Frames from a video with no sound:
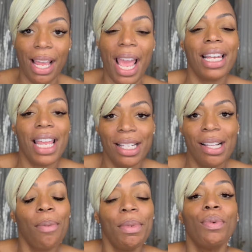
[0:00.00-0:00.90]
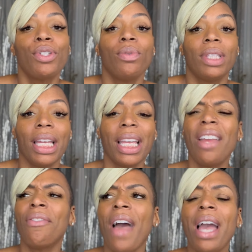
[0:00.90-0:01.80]
And then tell me what you think.
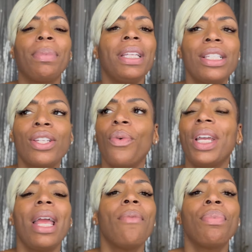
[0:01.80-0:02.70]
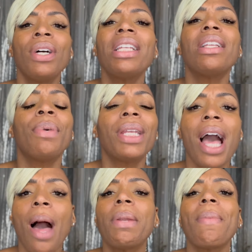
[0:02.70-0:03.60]
In fact, please go get it and put a
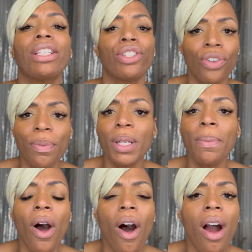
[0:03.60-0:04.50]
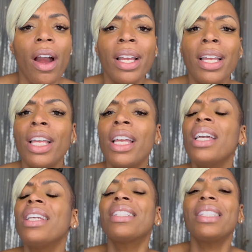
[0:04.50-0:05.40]
comment in my description bar.
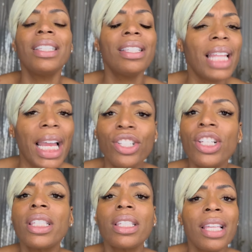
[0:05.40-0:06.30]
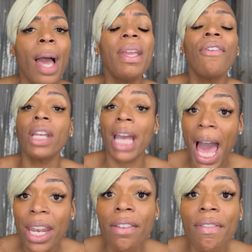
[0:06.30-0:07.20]
Like, just tell me if you
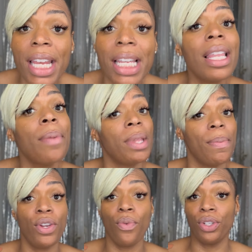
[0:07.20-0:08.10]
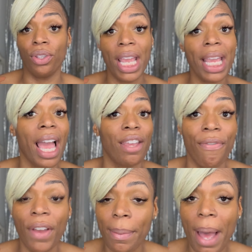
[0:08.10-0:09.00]
got it already. Let me know what you think, how you
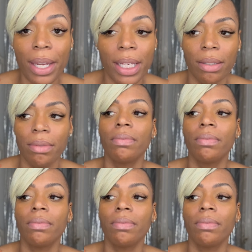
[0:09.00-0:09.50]
feel about it.